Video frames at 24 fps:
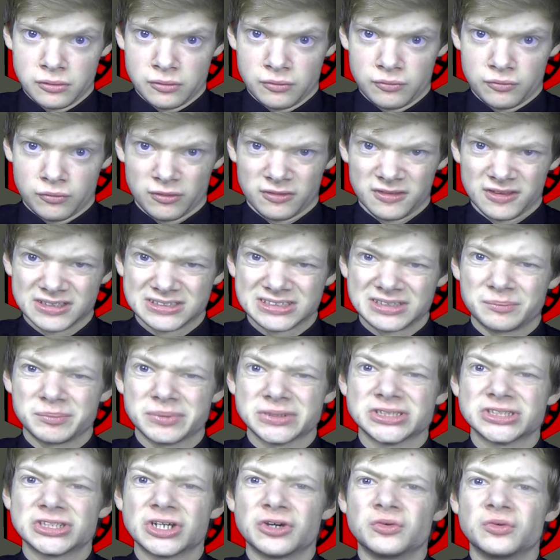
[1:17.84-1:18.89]
for this
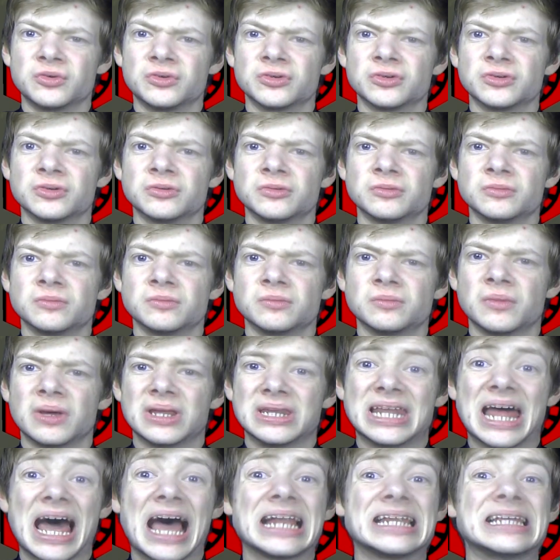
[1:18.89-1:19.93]
episode.
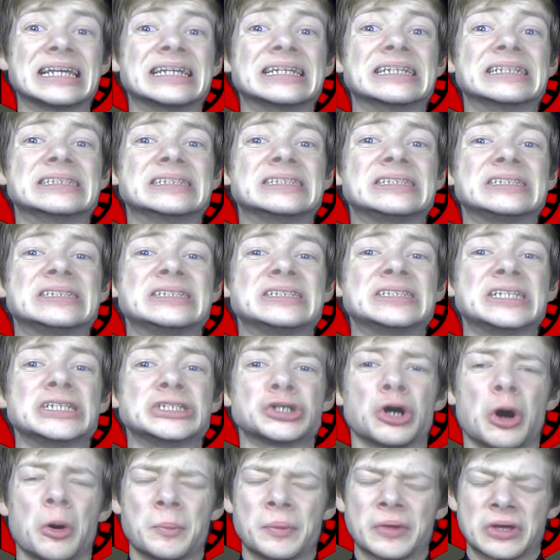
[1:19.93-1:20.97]
And that is the
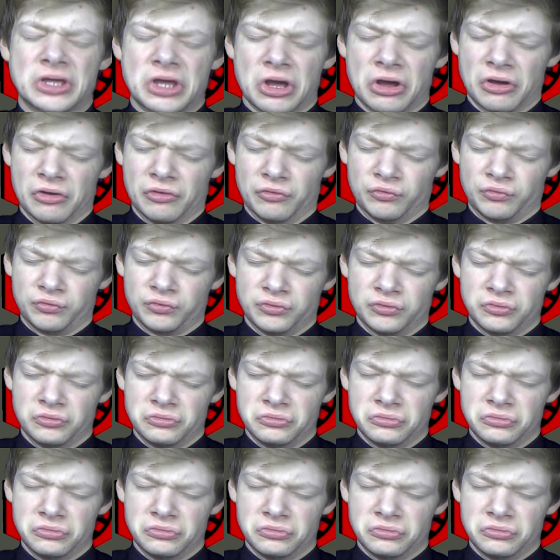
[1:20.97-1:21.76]
topic of